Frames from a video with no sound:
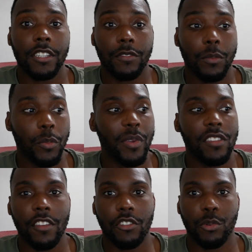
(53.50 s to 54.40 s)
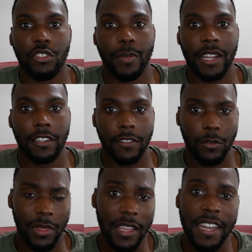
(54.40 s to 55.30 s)
from a business perspective.
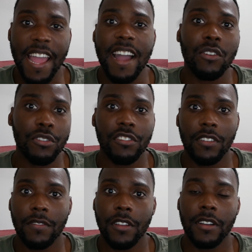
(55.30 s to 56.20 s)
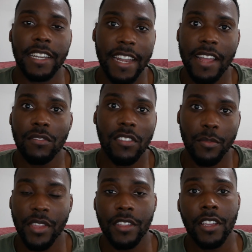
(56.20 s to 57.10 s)
Within hours of their
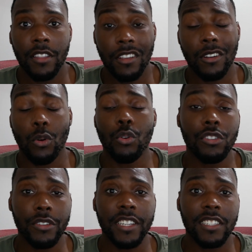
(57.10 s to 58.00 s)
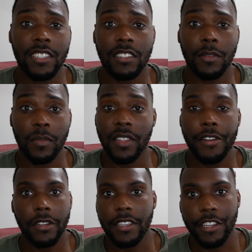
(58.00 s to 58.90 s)
announcement, their ordering system
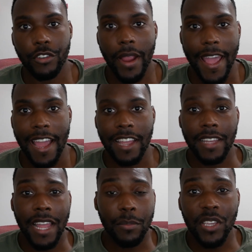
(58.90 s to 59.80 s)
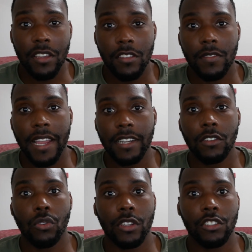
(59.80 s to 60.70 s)
literally crashed. Not because of
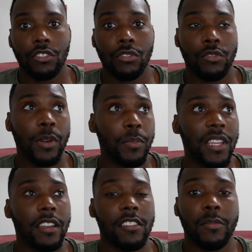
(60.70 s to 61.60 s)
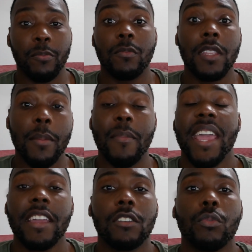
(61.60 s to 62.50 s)
technical issues, but because
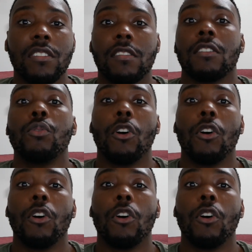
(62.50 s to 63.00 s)
Demand was so